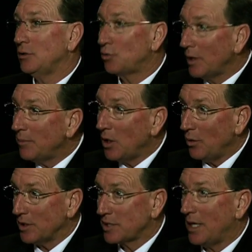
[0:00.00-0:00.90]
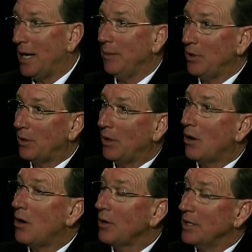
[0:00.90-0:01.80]
trim notice time during
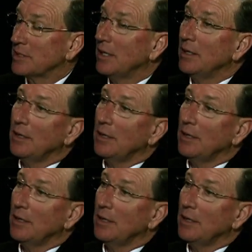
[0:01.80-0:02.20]
August,